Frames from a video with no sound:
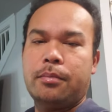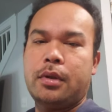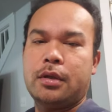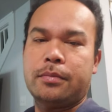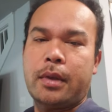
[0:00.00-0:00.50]

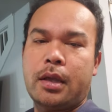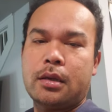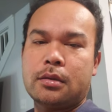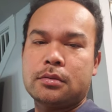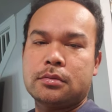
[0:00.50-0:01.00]
Peace, man,
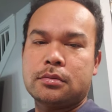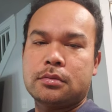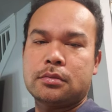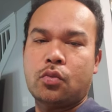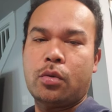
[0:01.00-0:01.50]

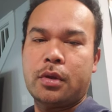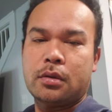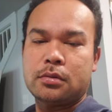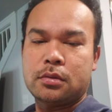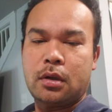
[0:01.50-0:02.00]

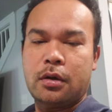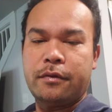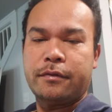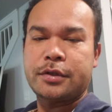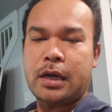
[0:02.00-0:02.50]
woman
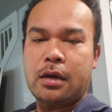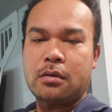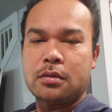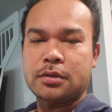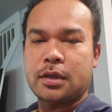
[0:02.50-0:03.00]
earth,
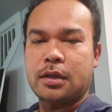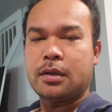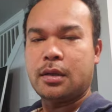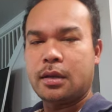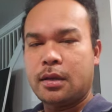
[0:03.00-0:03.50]
child, sun,
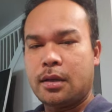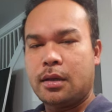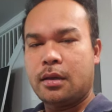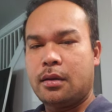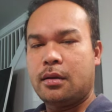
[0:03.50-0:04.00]

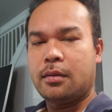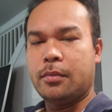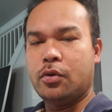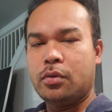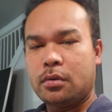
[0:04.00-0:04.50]

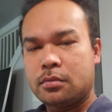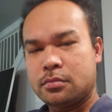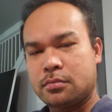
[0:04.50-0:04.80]
moon.